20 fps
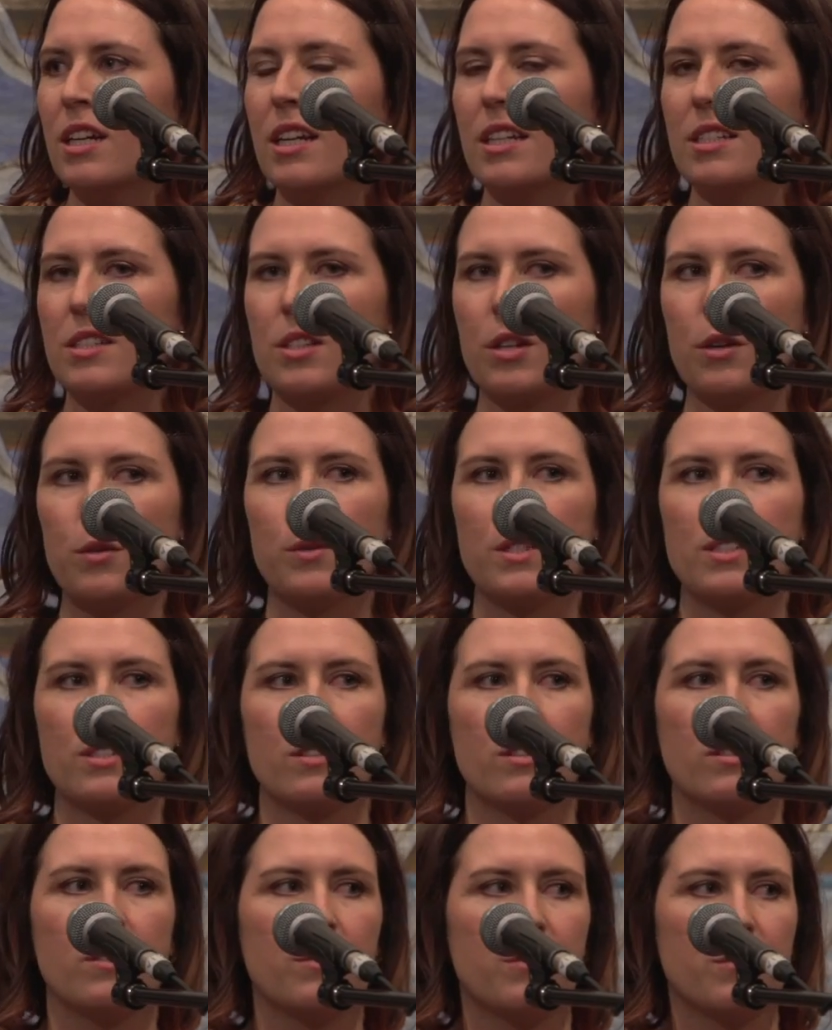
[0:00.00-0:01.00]
and so we
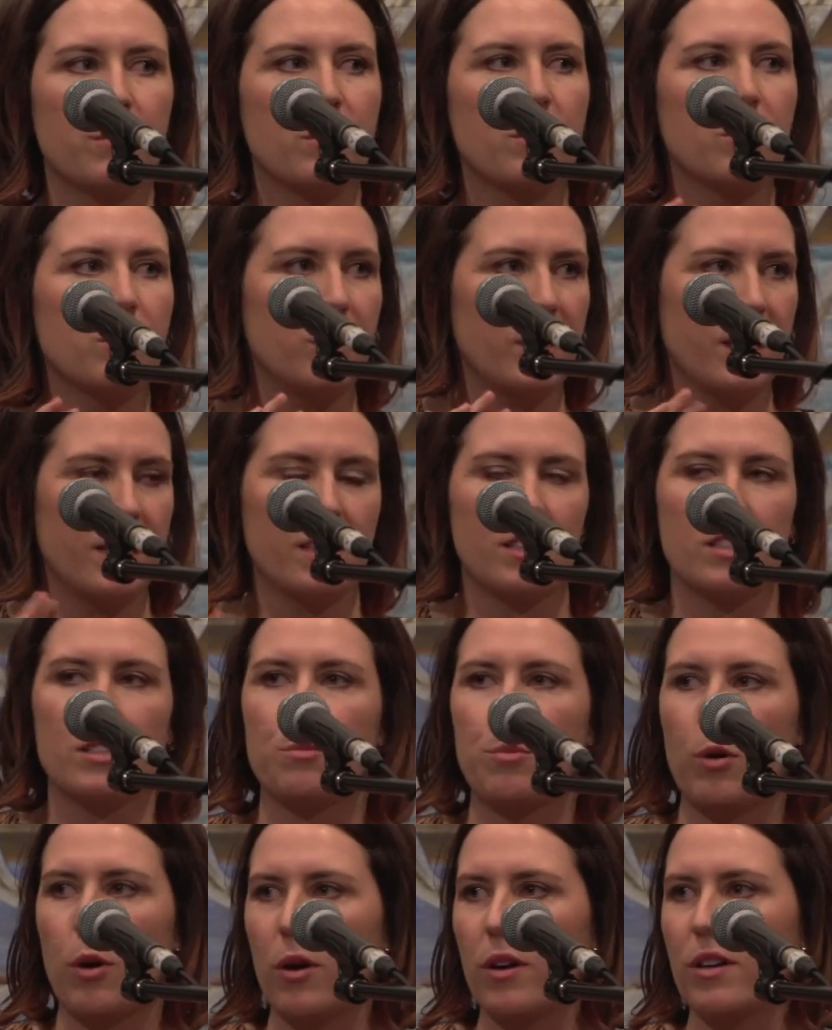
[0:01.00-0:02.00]
sort of created this
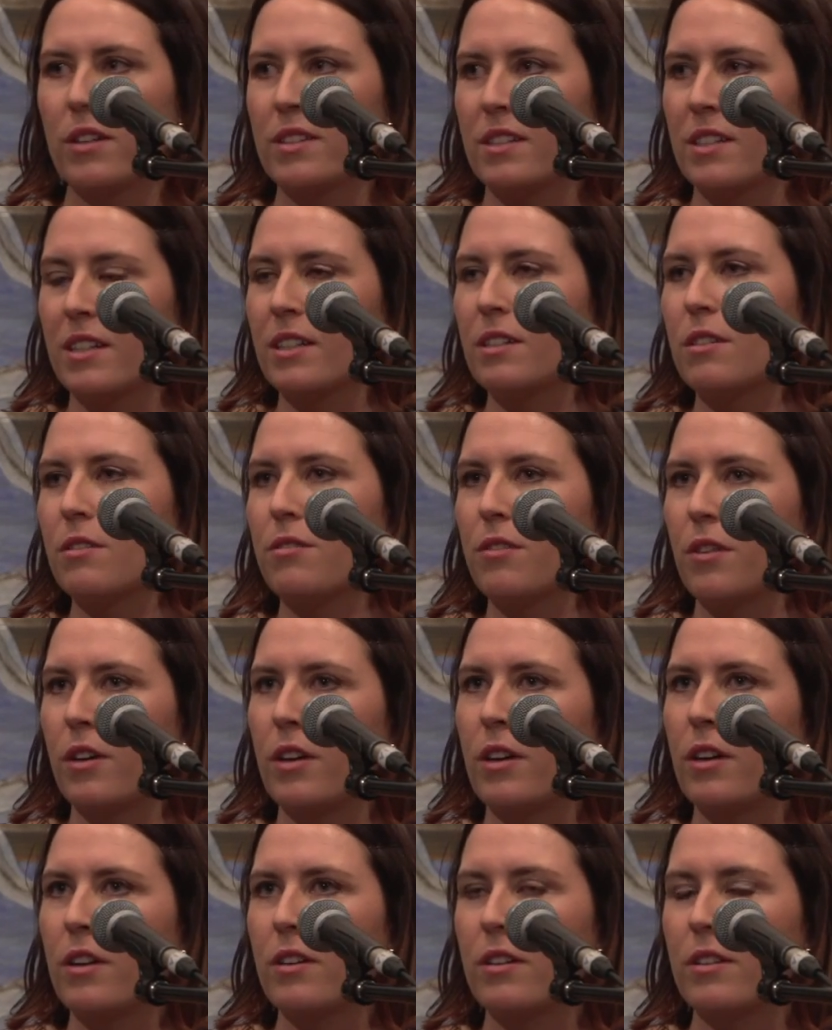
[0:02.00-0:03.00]
pose, and I got a
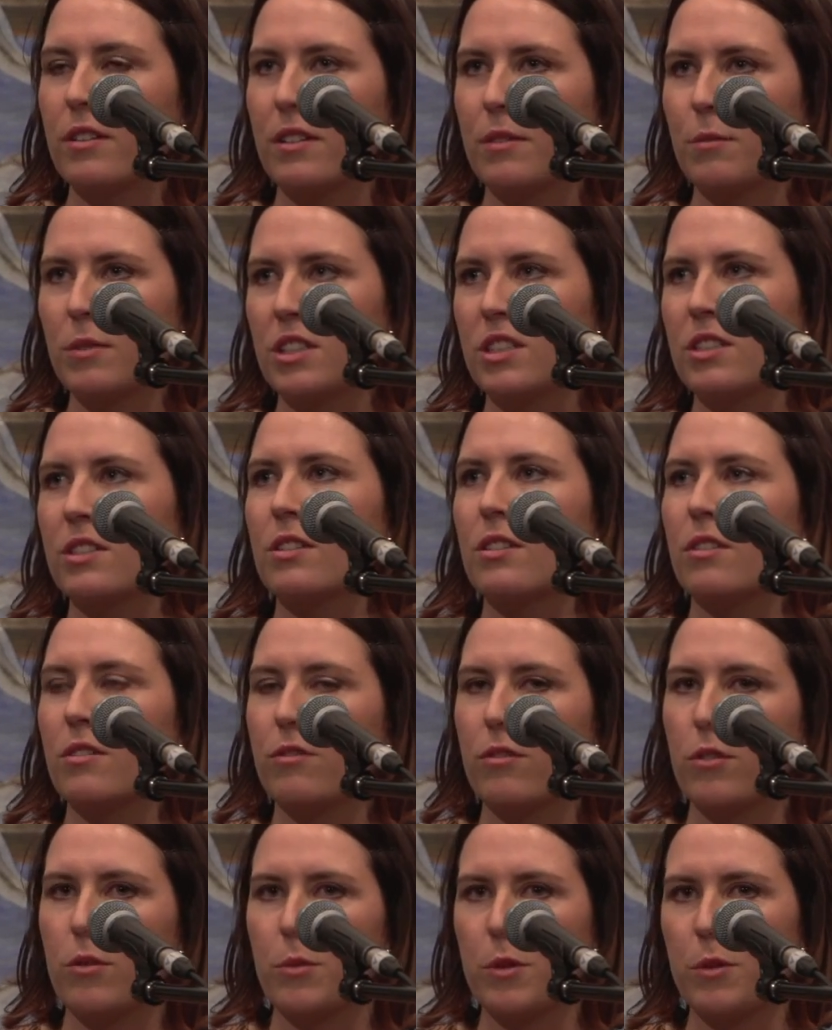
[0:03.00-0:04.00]
photo which sort of
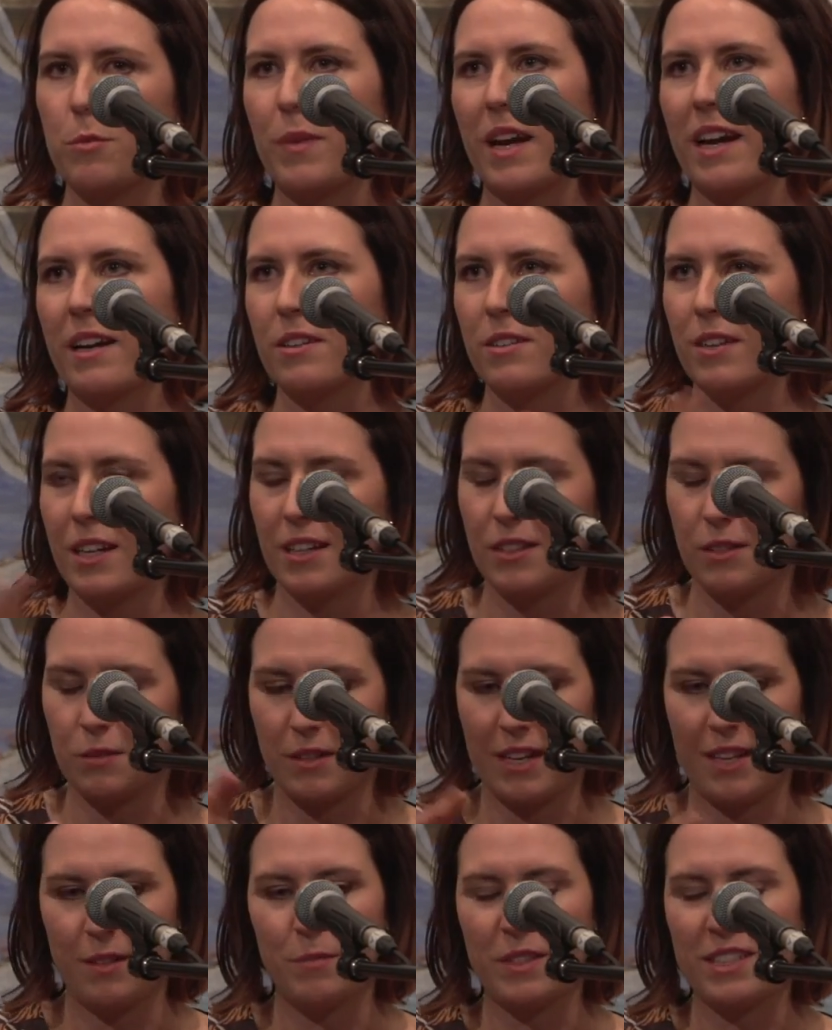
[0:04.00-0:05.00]
formed the background
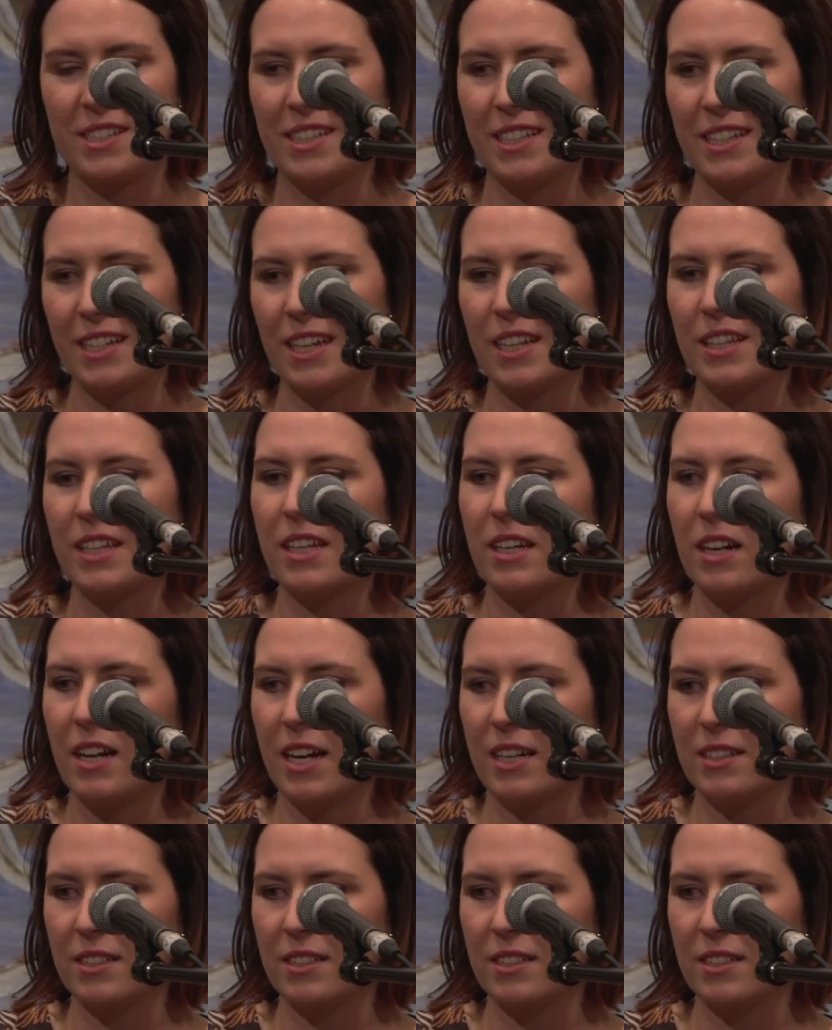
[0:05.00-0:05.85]
around Missy, and then